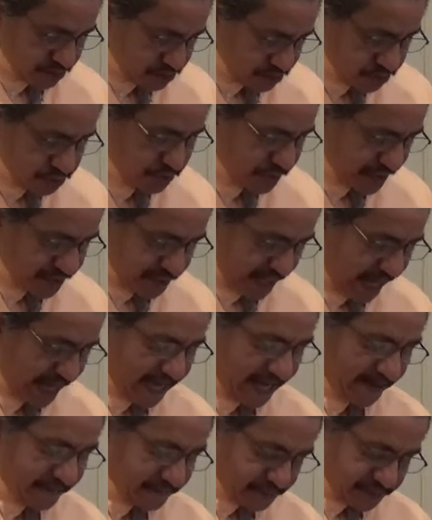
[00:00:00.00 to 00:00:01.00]
Do as I
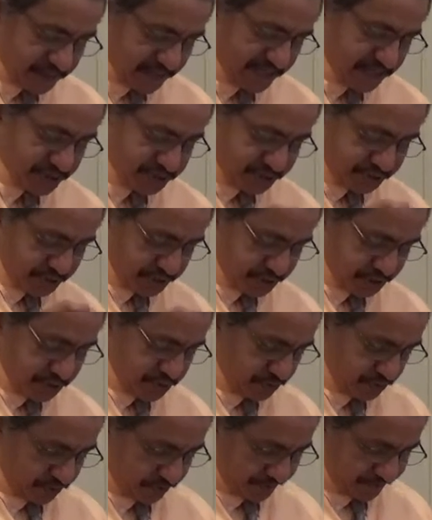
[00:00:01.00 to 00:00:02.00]
have done to
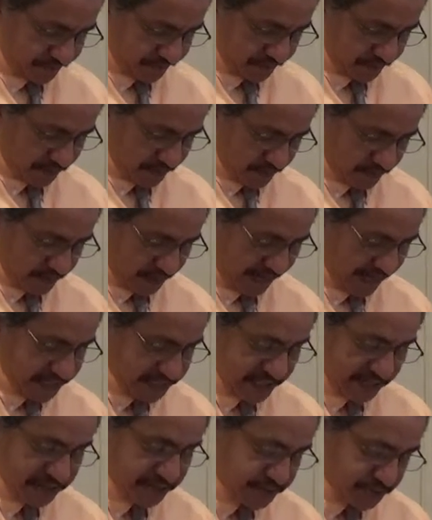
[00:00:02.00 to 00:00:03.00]
you. I
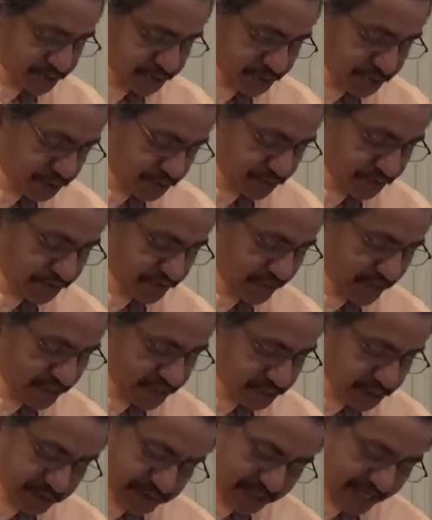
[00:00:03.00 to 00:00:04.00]
tell you the truth.
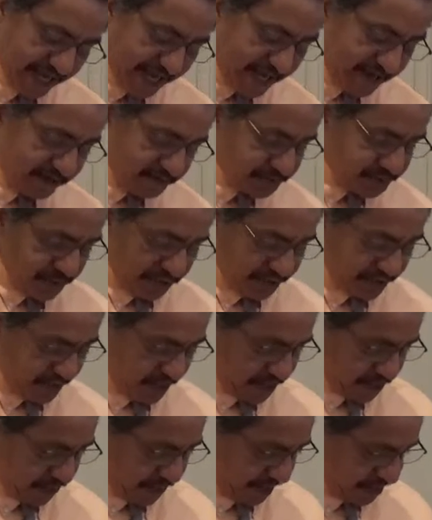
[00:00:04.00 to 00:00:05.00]
Slaves are
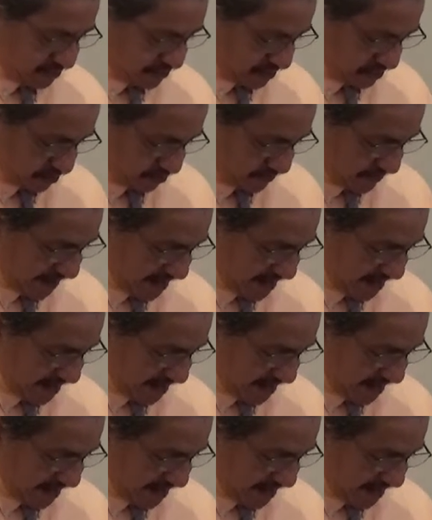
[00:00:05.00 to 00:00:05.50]
not greater than their